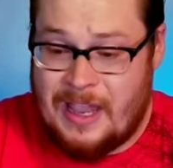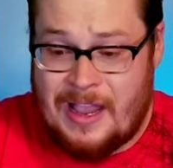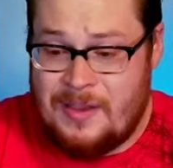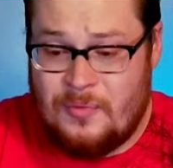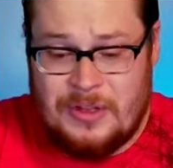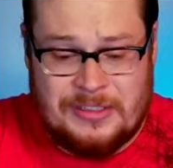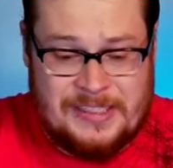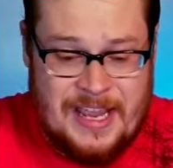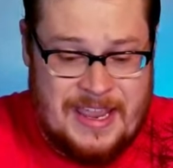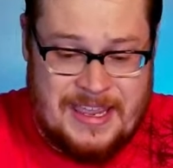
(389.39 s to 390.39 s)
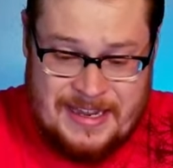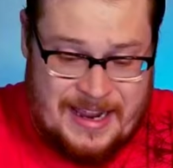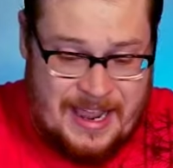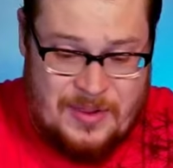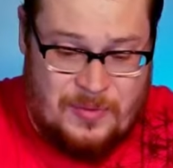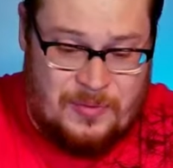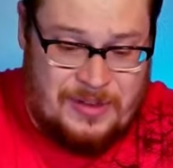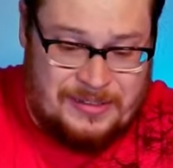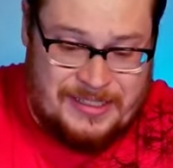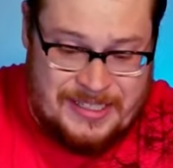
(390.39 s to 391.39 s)
I will take it. I
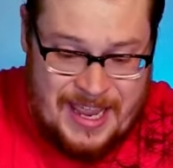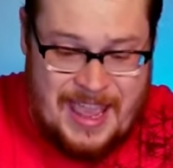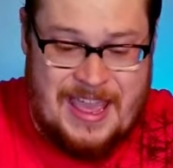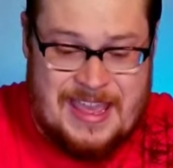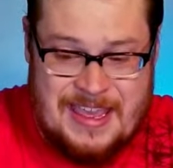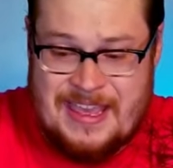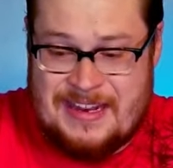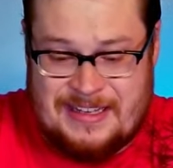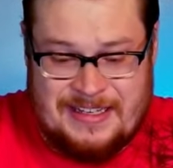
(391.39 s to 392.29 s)
will take it.